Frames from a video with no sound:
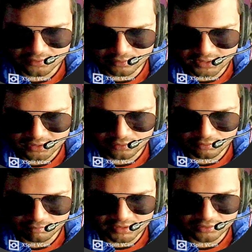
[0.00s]
Okay,
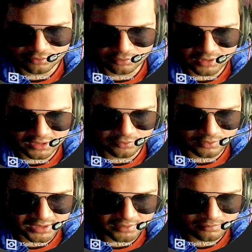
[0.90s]
so press
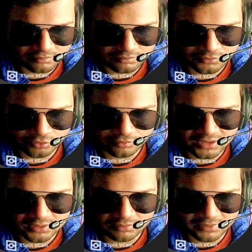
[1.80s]
ORM to
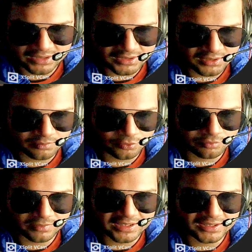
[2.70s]
make material more
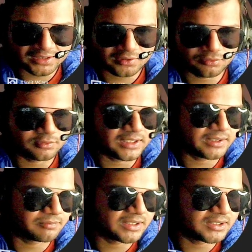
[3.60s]
metallic, look
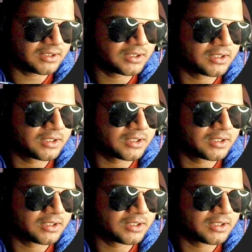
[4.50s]
like metal.